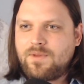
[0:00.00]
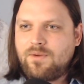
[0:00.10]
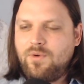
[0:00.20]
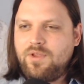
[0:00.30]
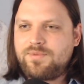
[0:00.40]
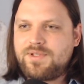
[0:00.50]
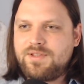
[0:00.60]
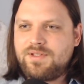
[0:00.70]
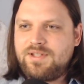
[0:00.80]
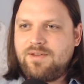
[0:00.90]
William
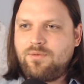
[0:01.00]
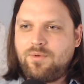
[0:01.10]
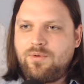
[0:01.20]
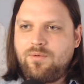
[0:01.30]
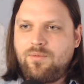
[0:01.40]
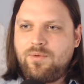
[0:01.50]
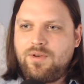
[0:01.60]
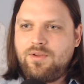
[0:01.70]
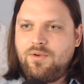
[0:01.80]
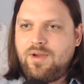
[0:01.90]
says, David,
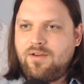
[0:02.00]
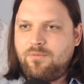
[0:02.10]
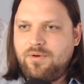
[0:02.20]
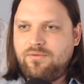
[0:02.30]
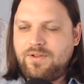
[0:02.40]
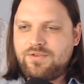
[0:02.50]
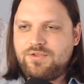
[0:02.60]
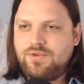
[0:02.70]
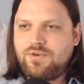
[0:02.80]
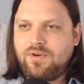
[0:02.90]
would you have Bill Fletcher
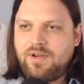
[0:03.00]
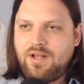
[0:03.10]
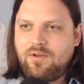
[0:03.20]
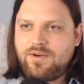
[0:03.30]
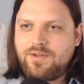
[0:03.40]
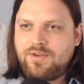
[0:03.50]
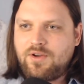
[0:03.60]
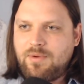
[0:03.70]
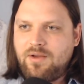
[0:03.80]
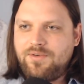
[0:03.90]
Jr. on LR to
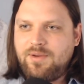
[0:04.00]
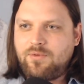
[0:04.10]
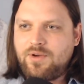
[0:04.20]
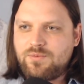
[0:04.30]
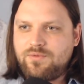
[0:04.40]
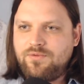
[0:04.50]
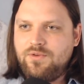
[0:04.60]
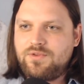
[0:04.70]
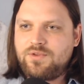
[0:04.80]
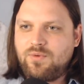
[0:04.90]
talk about how Democrats
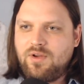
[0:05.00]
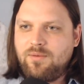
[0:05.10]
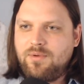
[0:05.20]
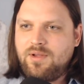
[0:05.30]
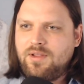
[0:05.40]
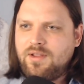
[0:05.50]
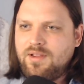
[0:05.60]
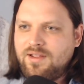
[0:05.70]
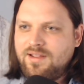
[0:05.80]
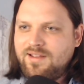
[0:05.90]
refuse to rub?
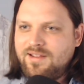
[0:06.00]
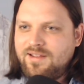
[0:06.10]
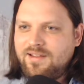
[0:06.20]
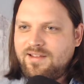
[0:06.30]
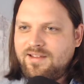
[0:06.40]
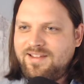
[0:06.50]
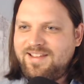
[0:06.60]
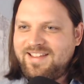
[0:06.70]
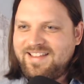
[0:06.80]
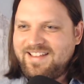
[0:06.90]

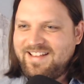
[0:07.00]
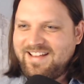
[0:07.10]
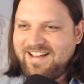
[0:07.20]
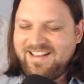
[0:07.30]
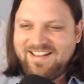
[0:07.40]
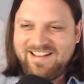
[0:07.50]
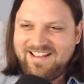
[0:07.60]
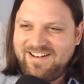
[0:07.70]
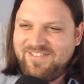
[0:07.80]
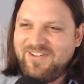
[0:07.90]

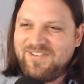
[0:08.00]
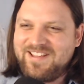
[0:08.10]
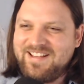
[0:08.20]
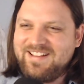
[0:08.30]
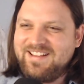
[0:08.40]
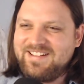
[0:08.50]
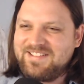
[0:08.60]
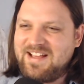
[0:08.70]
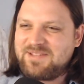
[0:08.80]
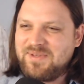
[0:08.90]
I don't know what the
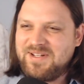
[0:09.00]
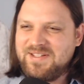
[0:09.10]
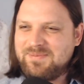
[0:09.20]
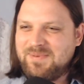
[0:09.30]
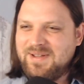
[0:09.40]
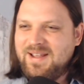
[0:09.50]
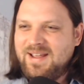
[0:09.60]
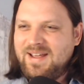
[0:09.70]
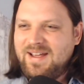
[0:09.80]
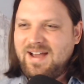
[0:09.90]
last bit is, but
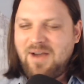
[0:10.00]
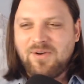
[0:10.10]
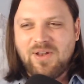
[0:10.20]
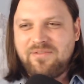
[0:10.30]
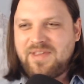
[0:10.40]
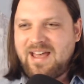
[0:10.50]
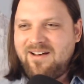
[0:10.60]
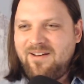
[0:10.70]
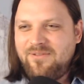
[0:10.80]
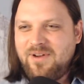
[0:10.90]
I would love to
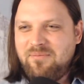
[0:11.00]
have